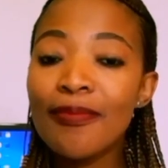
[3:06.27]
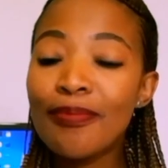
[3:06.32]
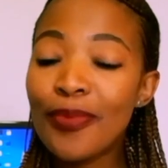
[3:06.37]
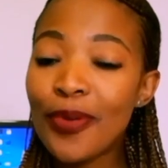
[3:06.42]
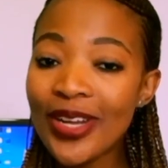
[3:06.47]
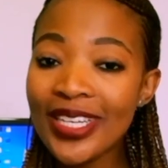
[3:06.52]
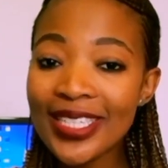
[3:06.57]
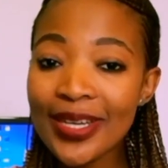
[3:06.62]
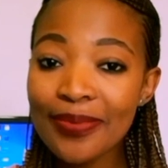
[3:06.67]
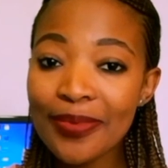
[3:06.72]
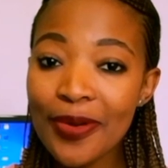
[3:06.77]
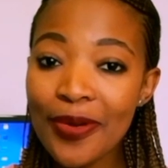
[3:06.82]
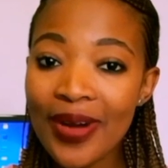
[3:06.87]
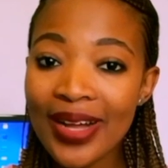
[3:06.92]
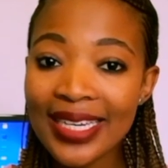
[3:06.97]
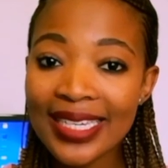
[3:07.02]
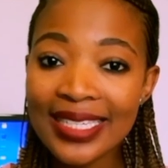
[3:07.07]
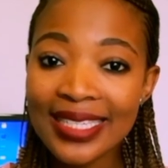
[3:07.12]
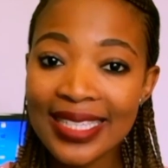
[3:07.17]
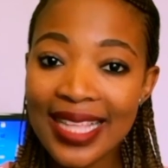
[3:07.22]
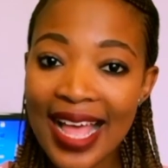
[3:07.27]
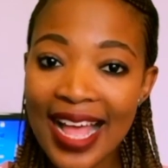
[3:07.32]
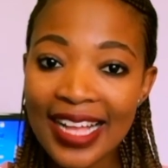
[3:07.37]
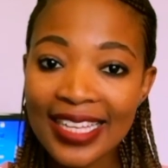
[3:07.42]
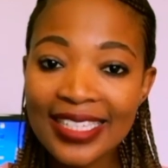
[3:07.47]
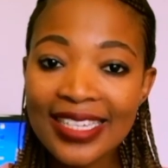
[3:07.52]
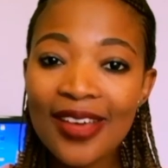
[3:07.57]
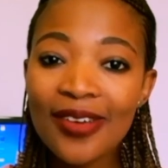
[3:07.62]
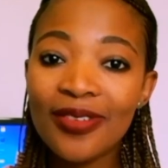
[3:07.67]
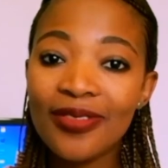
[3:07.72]
Point number 1 is
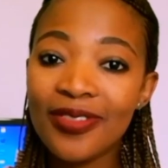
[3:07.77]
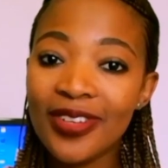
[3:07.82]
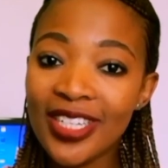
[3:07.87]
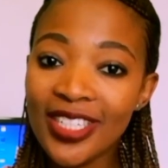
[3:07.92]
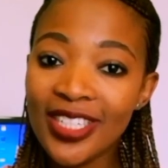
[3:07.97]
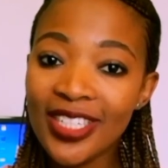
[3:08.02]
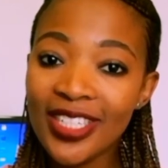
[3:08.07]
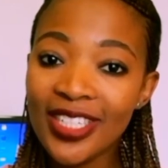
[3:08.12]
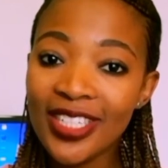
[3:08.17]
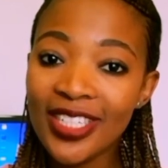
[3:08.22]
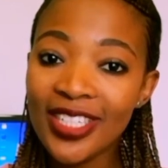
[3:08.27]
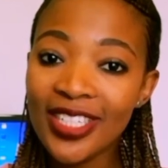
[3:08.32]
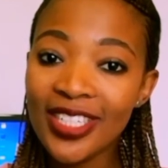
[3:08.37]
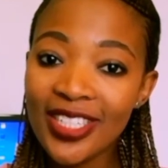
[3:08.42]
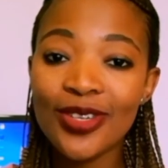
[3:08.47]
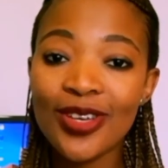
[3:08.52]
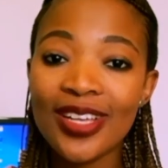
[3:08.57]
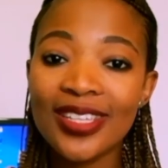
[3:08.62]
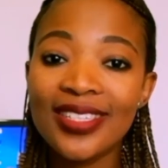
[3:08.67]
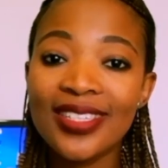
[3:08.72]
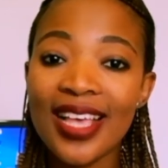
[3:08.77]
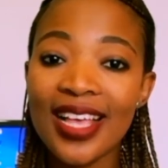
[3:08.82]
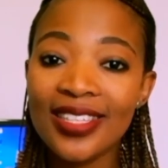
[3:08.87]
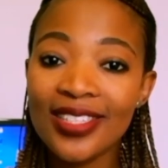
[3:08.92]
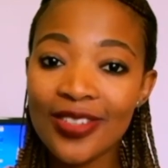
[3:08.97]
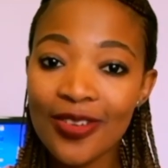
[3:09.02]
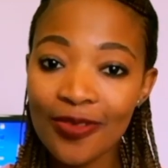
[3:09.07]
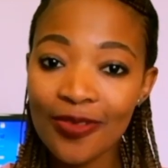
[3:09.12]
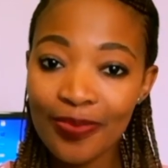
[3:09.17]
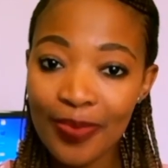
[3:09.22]
that vision gives you a
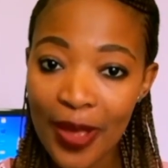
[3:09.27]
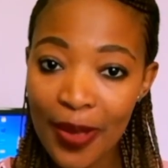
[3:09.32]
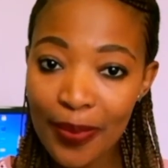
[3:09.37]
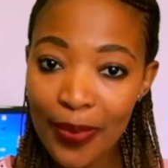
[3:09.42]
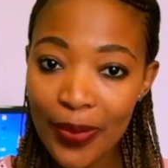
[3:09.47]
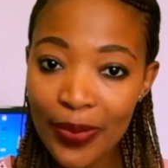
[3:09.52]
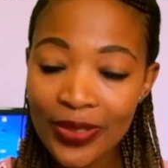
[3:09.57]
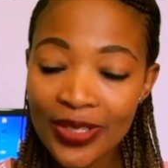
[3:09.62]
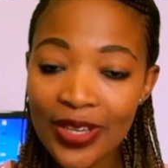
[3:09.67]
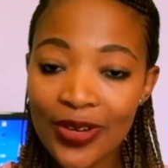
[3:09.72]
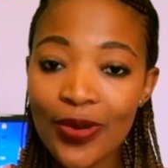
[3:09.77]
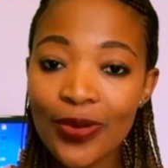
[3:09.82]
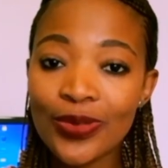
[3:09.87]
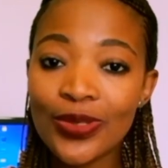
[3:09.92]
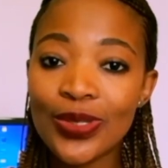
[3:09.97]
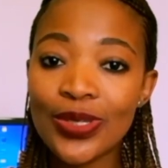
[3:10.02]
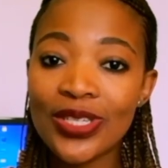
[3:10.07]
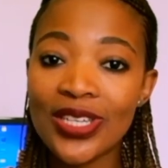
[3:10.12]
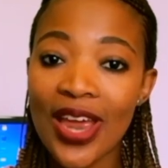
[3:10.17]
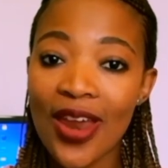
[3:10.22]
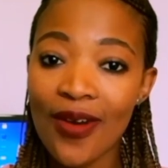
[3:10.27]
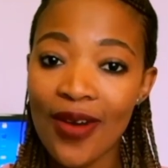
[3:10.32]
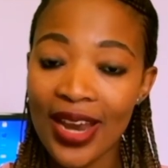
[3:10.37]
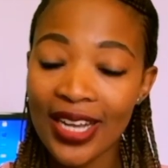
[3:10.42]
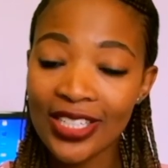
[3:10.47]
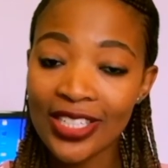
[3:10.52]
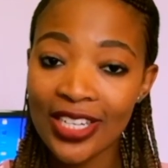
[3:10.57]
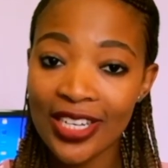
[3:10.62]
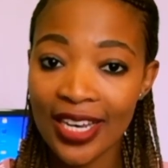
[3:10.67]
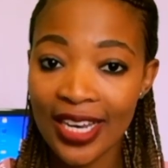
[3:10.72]
sense of purpose and also
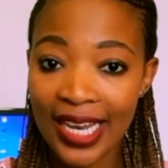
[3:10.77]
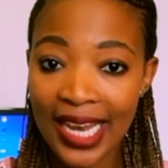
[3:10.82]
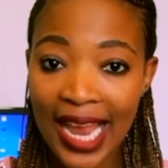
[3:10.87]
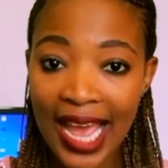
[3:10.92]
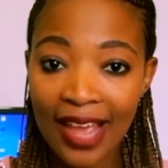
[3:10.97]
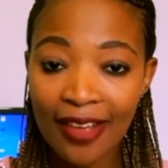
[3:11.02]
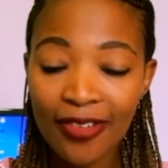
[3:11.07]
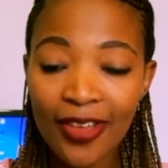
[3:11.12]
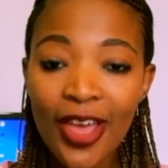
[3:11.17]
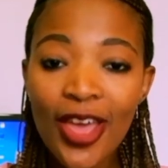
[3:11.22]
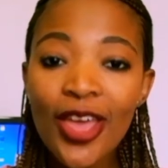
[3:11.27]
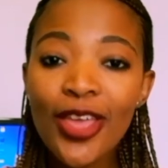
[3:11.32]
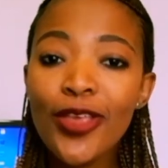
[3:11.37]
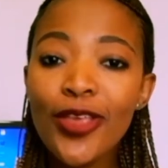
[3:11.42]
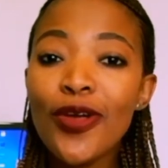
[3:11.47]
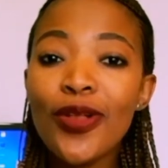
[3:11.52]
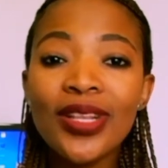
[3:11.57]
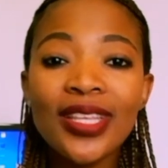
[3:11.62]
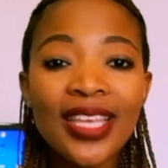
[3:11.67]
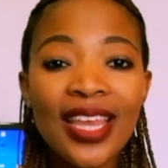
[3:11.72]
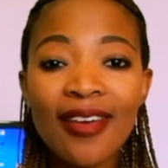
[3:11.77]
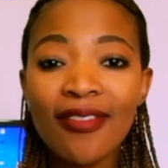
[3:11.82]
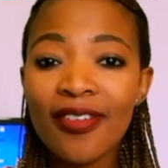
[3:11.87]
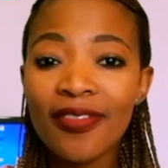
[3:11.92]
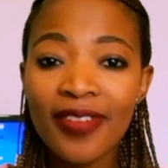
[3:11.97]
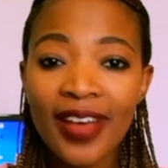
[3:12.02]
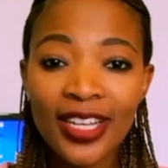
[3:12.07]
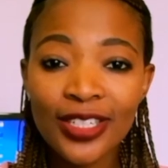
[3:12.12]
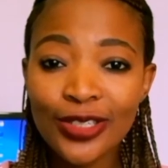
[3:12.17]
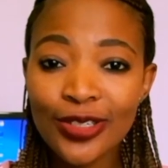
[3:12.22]
direction in life. You'll never
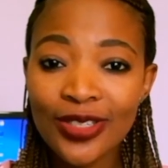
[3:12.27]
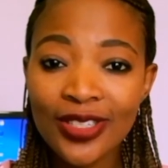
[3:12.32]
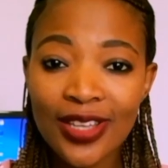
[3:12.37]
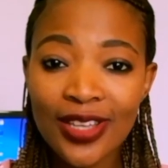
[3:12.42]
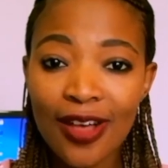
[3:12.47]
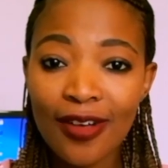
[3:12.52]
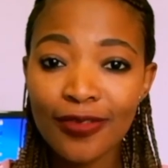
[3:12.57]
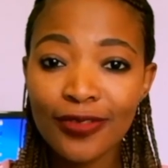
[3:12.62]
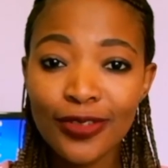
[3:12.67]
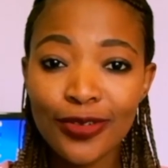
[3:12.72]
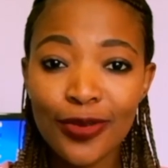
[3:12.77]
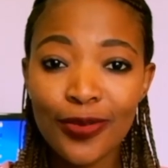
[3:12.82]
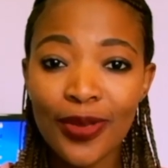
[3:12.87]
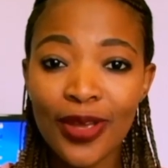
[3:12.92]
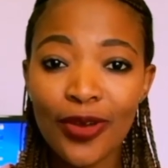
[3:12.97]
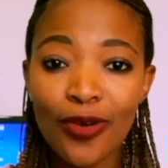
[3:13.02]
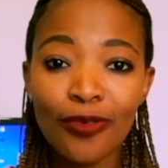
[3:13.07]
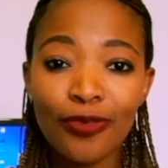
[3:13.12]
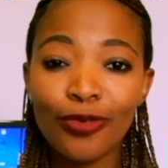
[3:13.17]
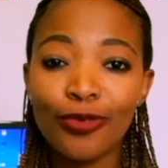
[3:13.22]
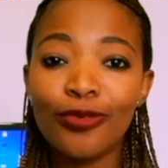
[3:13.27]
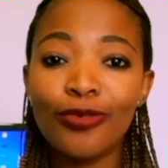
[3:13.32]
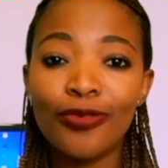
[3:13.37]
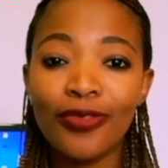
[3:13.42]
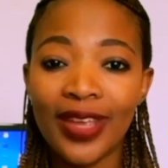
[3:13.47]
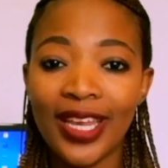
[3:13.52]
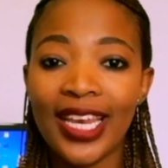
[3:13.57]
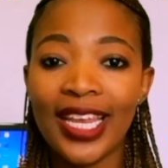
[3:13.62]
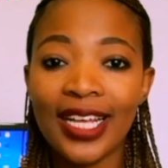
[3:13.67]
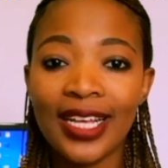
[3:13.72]
find yourself doing or
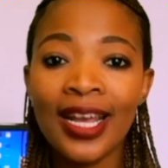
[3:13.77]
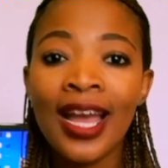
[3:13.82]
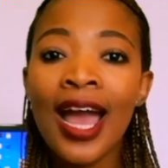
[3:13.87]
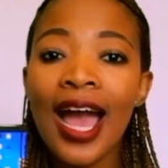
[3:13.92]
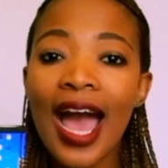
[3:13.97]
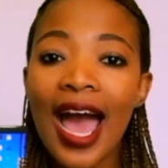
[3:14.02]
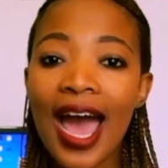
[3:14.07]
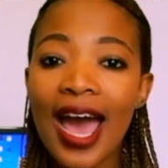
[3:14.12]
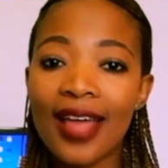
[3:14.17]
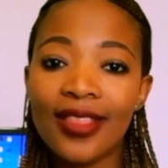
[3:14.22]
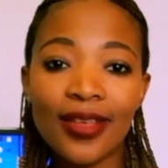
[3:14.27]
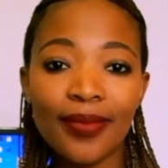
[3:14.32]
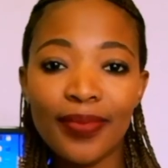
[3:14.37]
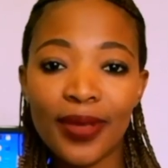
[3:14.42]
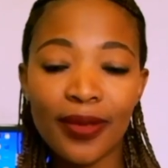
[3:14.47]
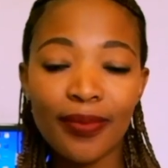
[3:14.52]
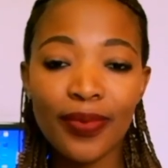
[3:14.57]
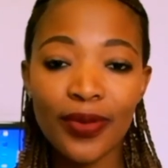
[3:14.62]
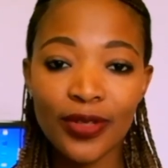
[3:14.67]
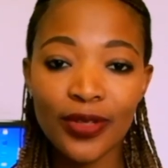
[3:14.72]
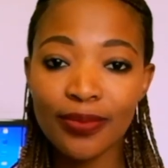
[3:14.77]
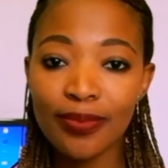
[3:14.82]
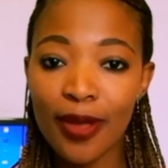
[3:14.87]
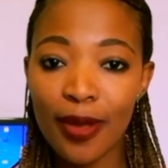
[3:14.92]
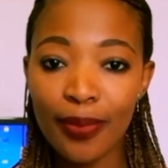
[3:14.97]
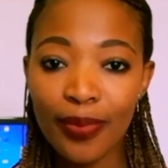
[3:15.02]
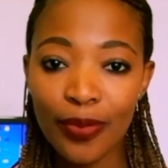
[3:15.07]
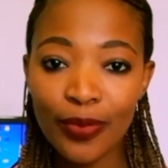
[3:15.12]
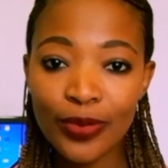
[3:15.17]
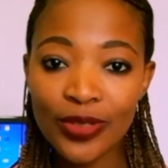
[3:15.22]
fulfilling other people's
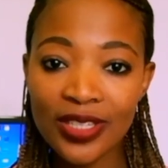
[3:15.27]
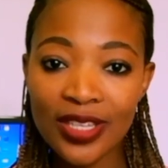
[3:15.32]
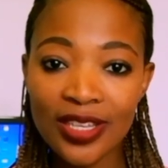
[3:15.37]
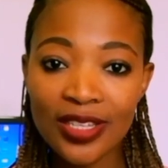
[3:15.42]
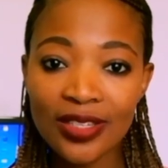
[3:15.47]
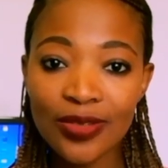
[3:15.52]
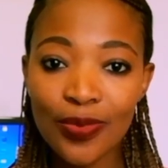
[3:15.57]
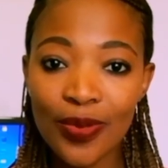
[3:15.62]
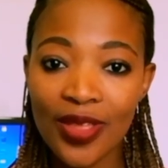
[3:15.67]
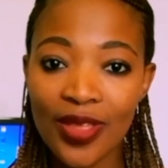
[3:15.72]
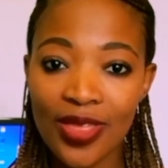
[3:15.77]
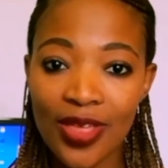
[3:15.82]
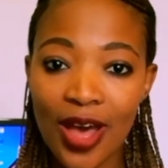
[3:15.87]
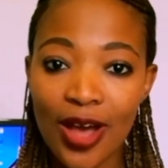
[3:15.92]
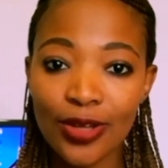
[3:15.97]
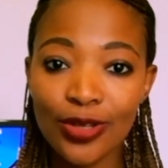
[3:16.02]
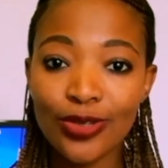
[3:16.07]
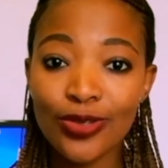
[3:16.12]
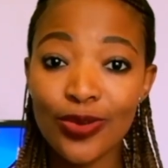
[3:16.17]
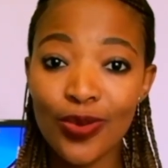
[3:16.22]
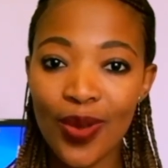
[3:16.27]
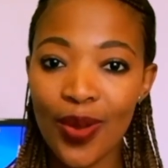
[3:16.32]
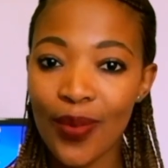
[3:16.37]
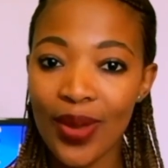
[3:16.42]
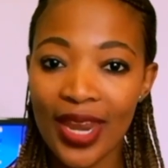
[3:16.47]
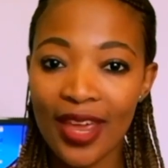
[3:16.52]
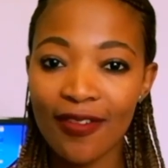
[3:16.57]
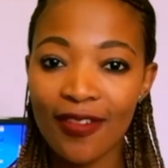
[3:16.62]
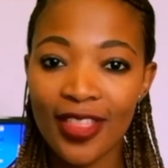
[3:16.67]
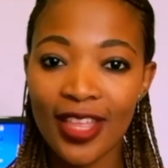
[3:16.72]
purposes without doing
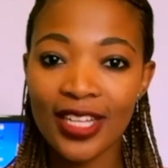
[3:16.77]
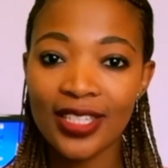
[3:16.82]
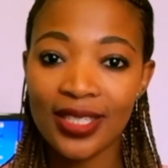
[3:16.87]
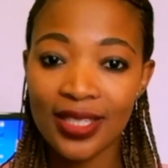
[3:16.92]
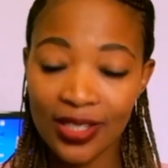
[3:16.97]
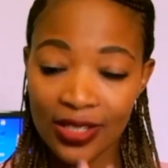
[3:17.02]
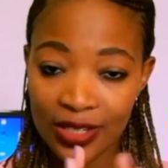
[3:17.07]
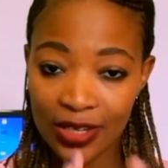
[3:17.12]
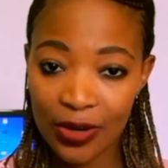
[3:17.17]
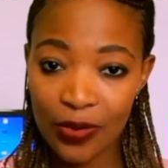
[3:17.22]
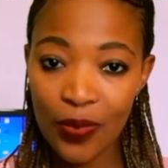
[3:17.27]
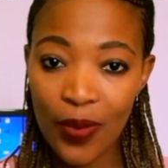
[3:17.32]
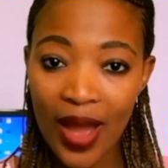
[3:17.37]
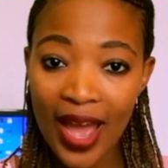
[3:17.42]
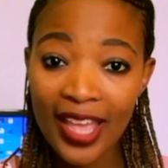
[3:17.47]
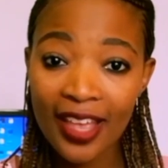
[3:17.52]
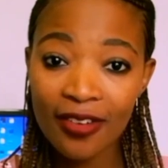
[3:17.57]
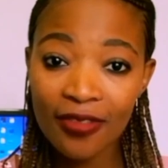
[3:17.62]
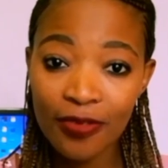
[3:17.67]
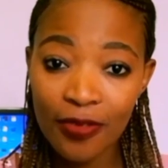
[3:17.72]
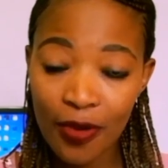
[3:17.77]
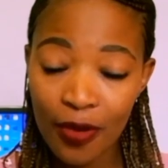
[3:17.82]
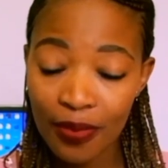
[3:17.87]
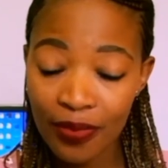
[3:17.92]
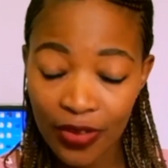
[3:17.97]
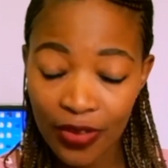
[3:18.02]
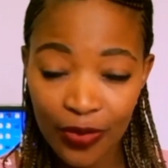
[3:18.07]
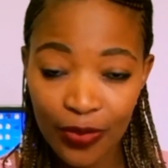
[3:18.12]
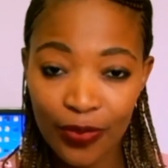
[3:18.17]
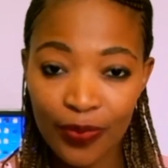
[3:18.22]
whatever that is required from
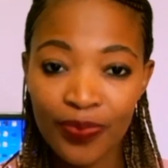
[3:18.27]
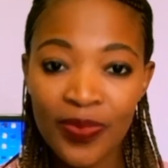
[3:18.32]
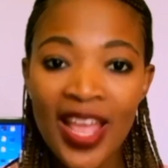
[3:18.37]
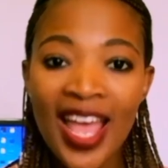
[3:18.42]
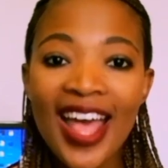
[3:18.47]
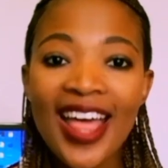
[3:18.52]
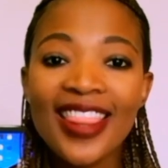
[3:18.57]
you.